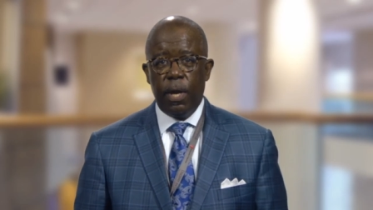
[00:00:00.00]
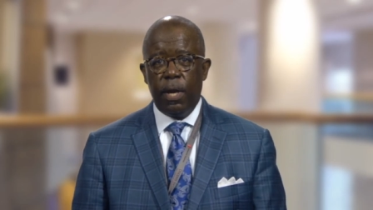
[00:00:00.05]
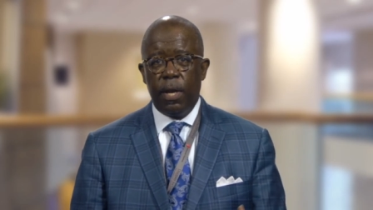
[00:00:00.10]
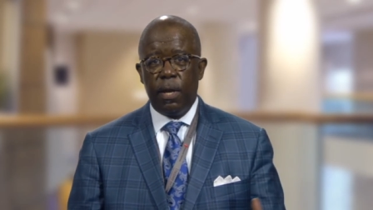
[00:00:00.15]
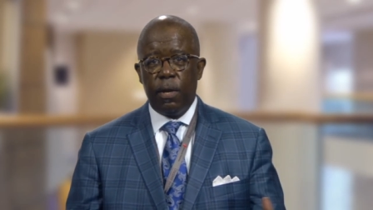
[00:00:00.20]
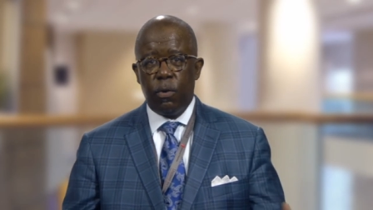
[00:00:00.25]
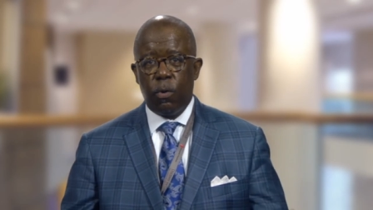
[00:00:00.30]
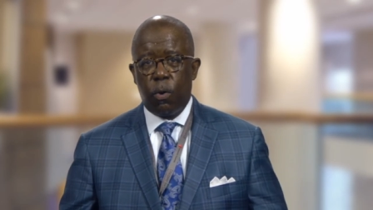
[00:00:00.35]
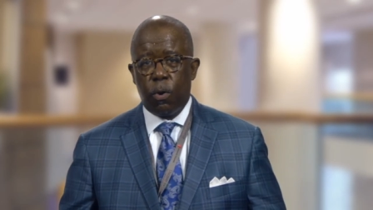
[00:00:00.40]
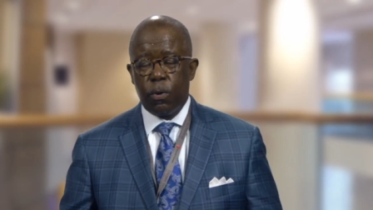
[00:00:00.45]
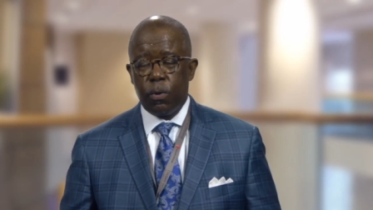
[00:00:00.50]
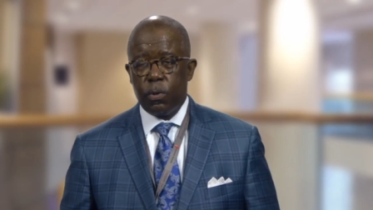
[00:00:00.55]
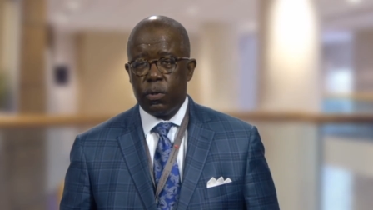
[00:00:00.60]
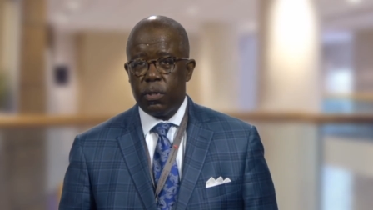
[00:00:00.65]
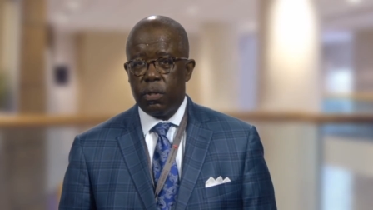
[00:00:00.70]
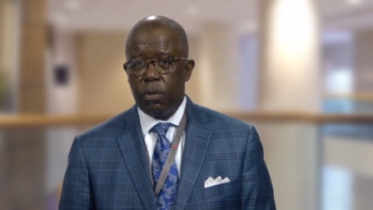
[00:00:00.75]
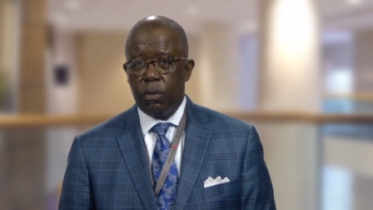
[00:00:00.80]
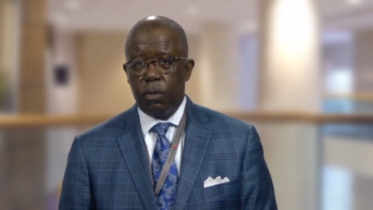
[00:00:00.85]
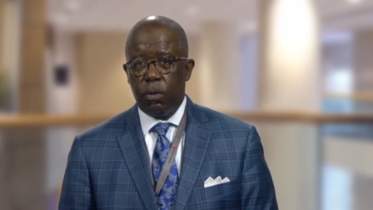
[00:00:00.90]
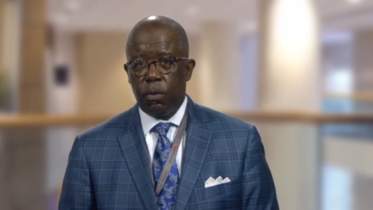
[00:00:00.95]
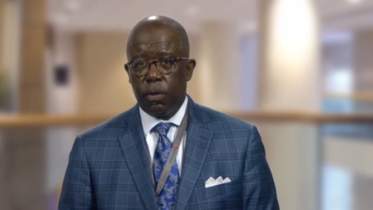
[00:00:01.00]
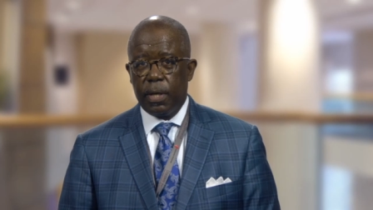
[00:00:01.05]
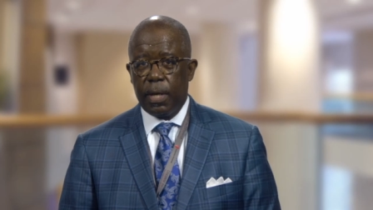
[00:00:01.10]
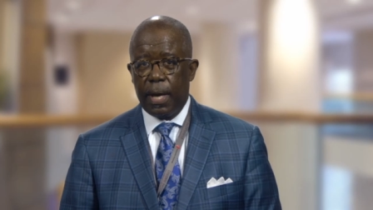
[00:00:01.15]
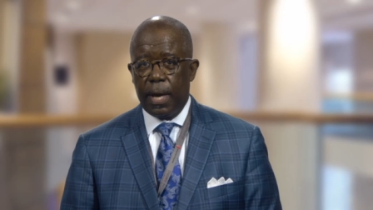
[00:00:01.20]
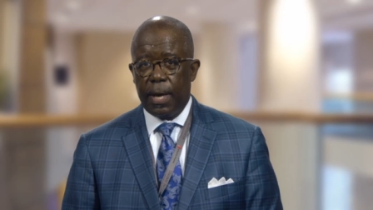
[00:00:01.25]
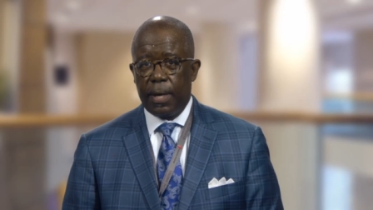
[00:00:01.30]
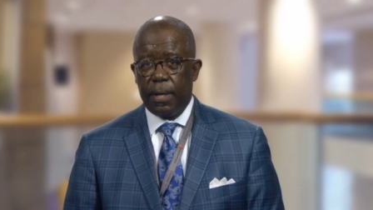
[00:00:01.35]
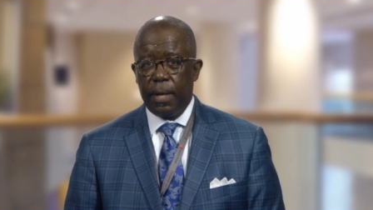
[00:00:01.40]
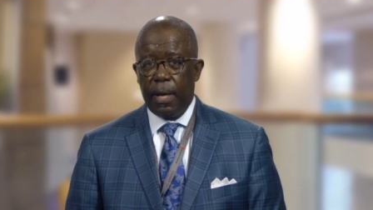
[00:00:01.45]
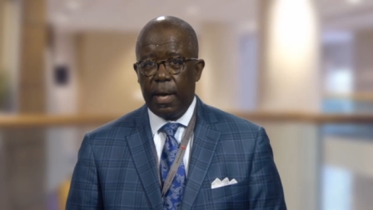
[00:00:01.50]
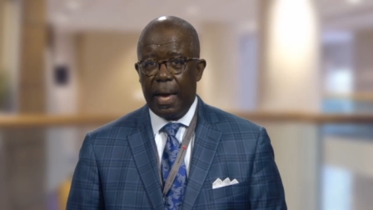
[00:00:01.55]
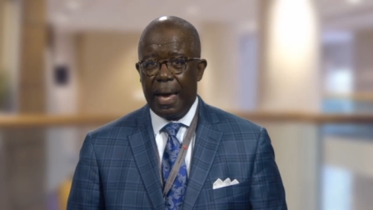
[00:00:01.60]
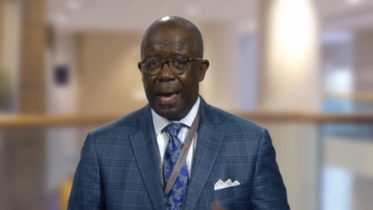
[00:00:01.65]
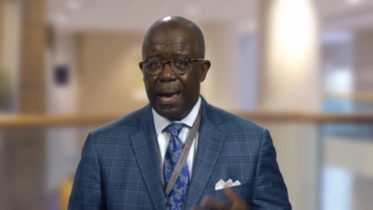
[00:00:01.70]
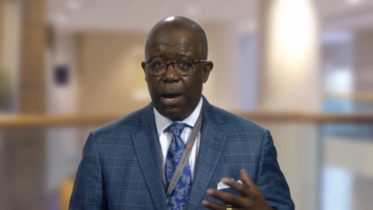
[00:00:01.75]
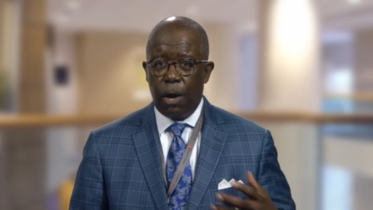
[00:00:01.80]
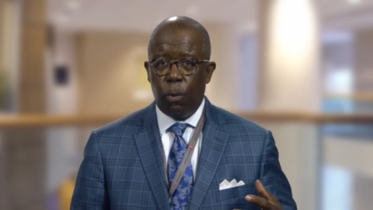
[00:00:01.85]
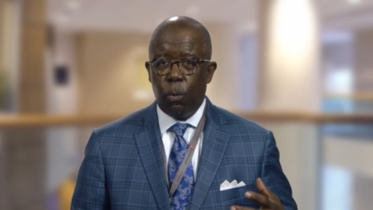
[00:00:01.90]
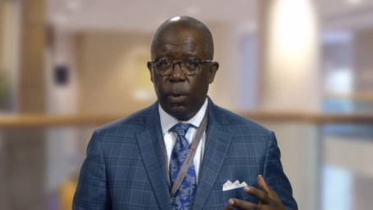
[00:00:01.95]
in order to look at
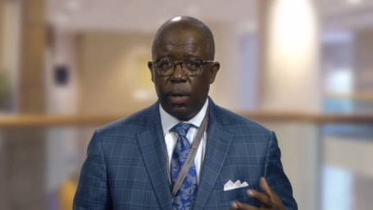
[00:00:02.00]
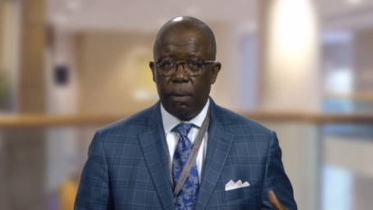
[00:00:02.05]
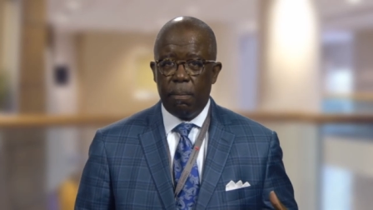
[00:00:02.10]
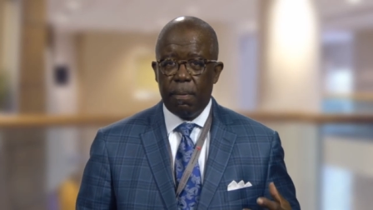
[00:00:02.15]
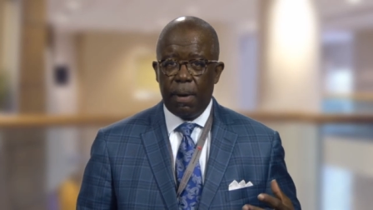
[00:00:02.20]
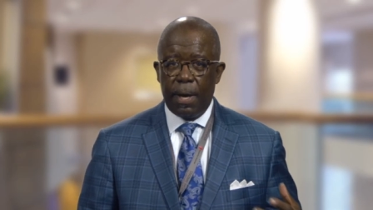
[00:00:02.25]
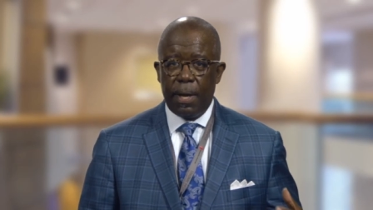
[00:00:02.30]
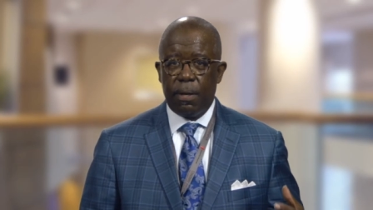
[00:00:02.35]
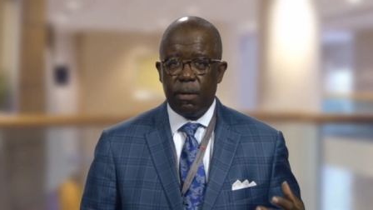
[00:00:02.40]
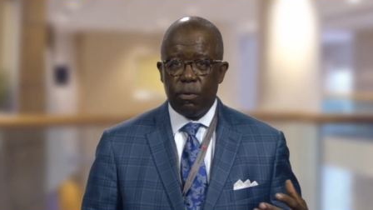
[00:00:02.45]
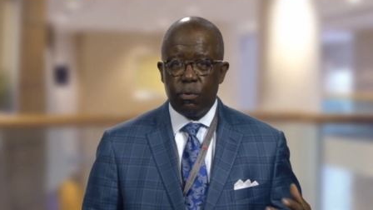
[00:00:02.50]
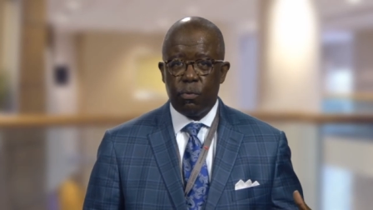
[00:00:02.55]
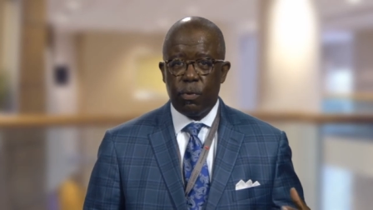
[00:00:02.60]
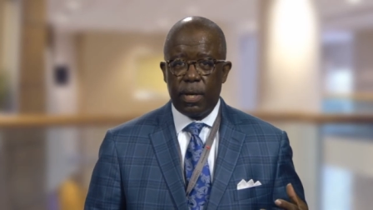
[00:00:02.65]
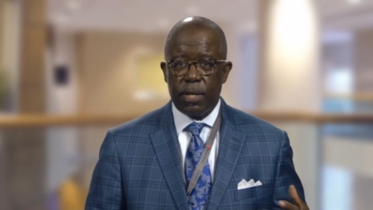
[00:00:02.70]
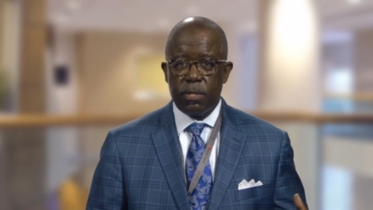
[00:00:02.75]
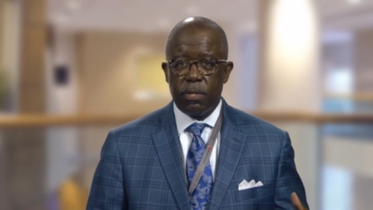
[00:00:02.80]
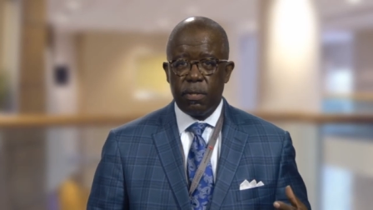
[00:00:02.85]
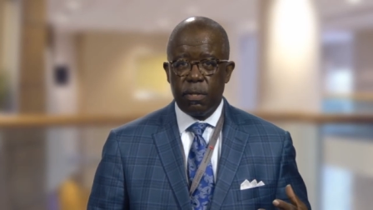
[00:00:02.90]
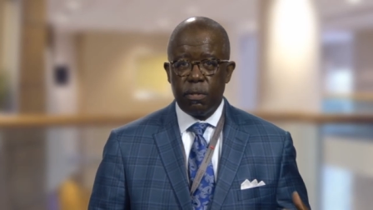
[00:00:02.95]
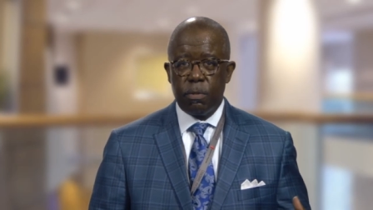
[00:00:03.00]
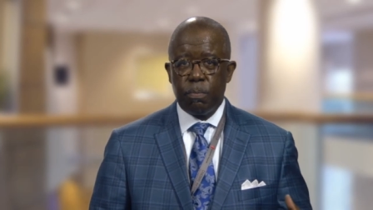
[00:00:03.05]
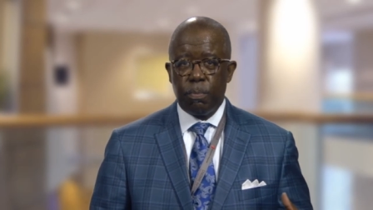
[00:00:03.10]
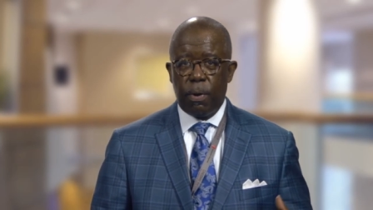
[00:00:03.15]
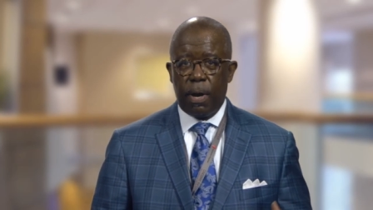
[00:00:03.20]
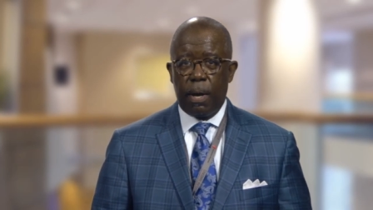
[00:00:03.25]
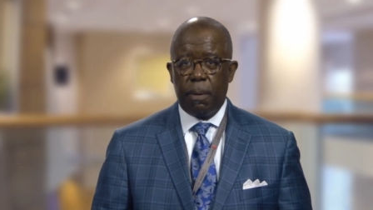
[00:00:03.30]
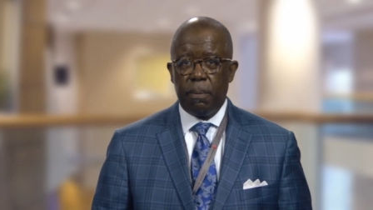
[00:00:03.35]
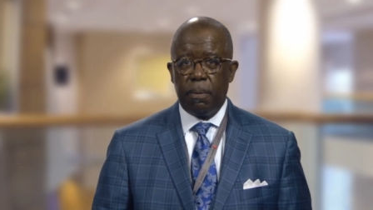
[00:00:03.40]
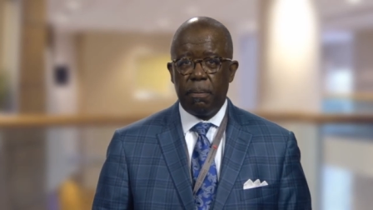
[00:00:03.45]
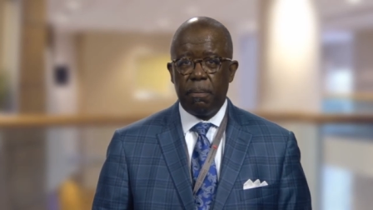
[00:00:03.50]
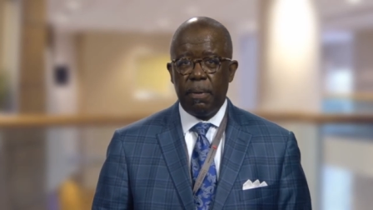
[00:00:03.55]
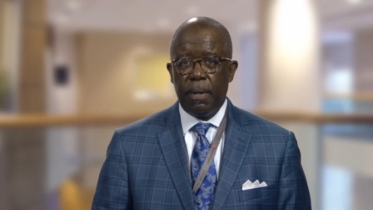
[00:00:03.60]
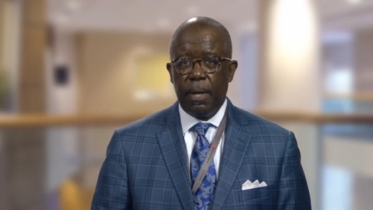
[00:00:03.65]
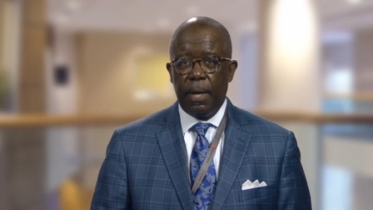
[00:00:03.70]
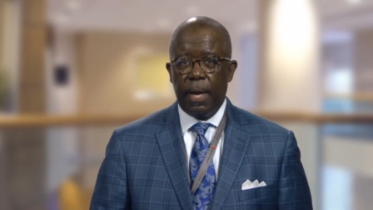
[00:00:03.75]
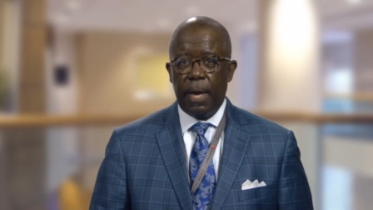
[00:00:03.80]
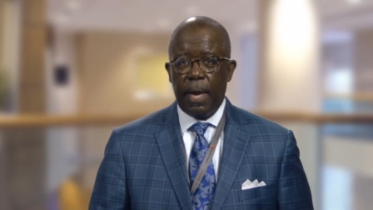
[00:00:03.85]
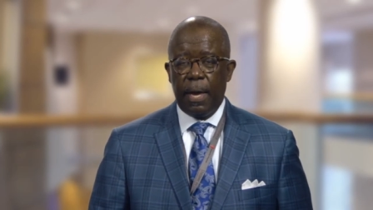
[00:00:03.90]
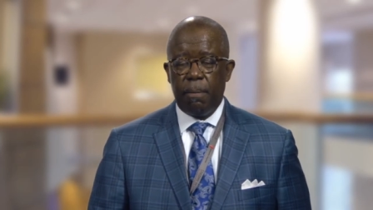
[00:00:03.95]
how we might address this problem
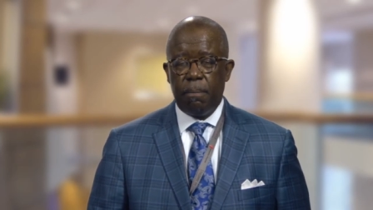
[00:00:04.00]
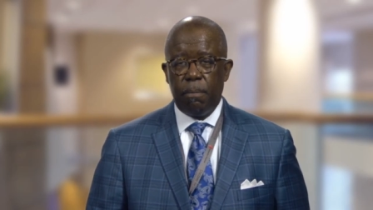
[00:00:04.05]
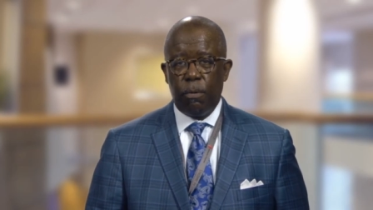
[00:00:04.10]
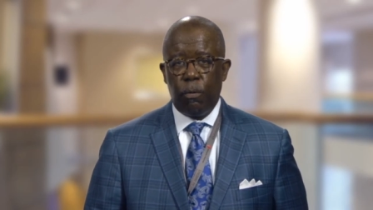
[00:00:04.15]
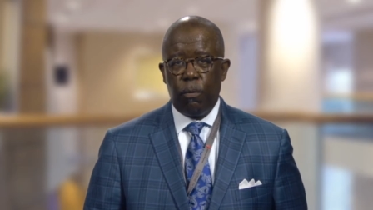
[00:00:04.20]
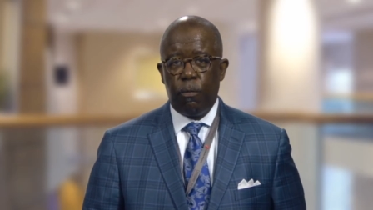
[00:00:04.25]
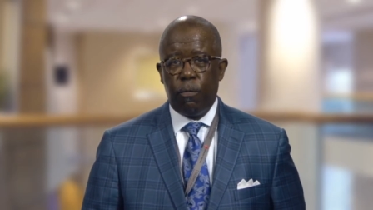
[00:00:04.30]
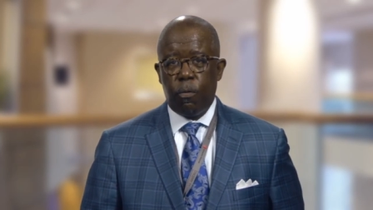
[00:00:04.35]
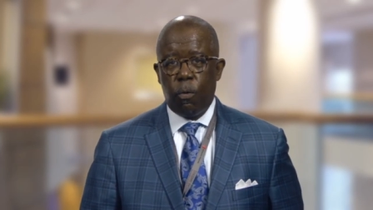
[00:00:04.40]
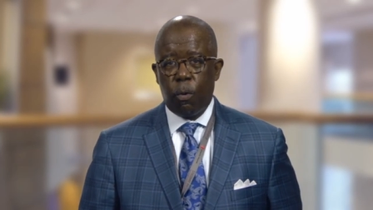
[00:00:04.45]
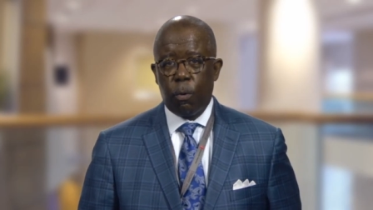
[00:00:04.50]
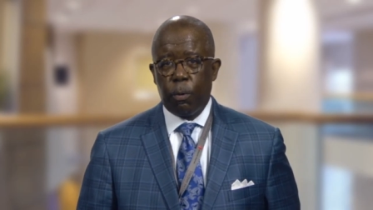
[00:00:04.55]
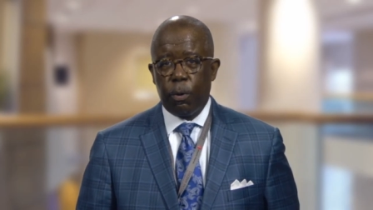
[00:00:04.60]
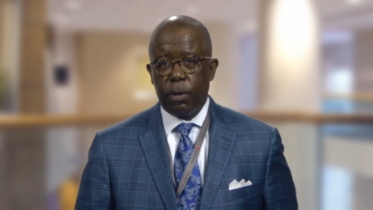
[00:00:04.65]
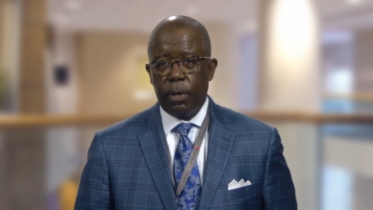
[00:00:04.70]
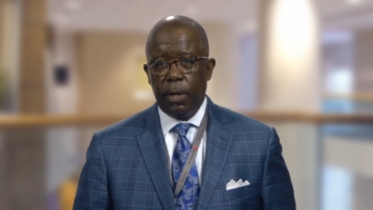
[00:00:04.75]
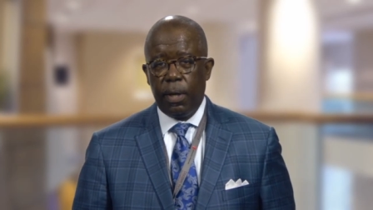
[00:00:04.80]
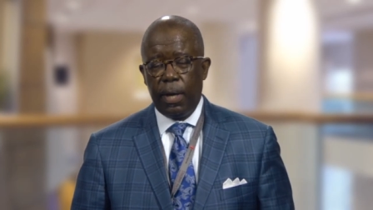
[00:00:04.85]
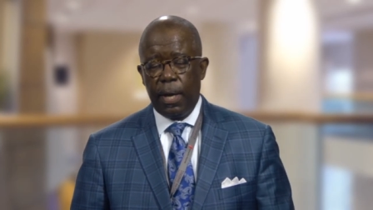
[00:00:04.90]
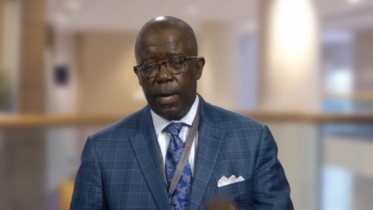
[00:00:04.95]
and move forward.